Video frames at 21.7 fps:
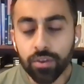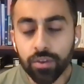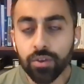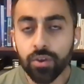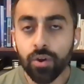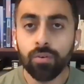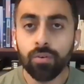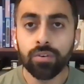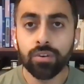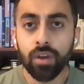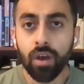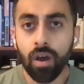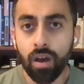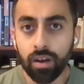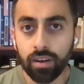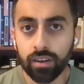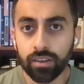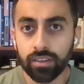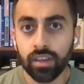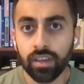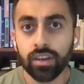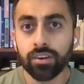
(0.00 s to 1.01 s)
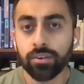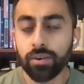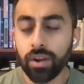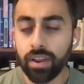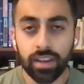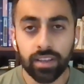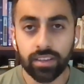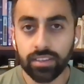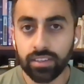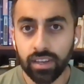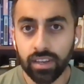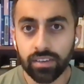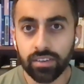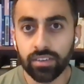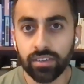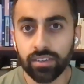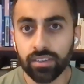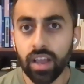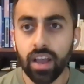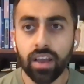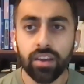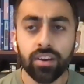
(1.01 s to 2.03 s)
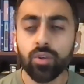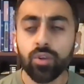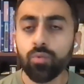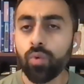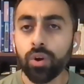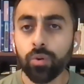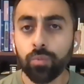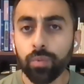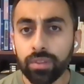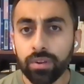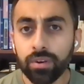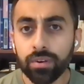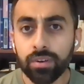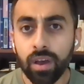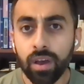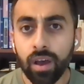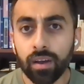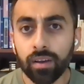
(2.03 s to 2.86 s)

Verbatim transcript: your dog's training sessions. How do you work with your